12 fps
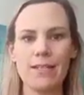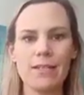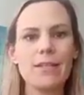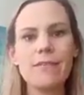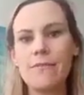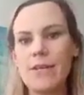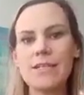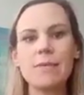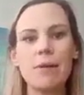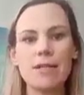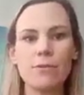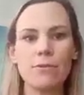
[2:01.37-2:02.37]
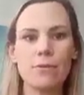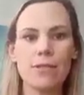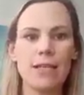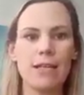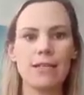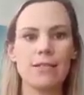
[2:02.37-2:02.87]
So that affects the
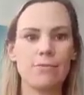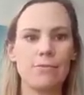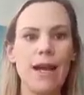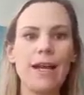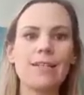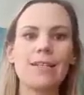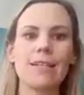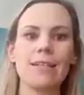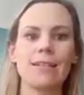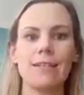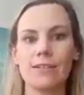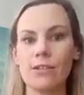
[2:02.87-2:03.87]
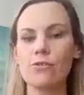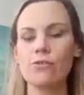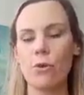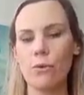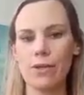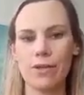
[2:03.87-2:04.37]
muscles that are surrounding and
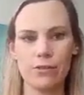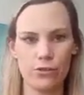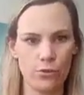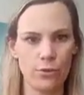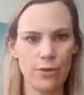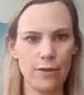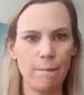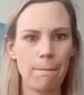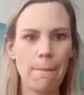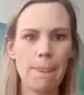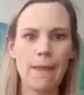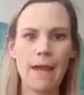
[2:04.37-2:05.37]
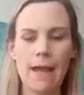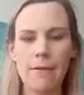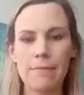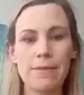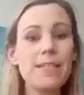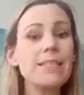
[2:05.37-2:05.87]
controlling the jaw.
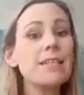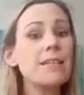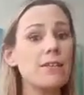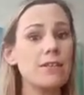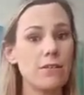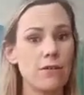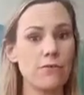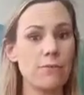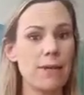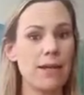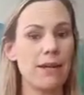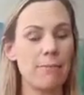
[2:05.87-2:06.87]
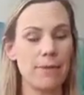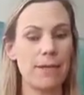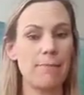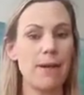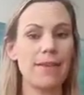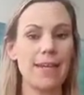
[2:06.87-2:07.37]
This can often be
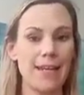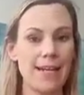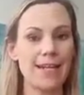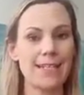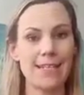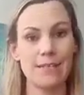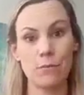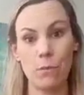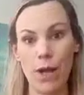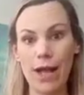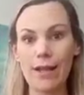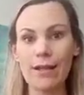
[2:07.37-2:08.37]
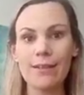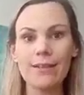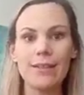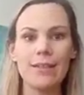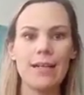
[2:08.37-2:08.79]
accompanied by the headaches as well.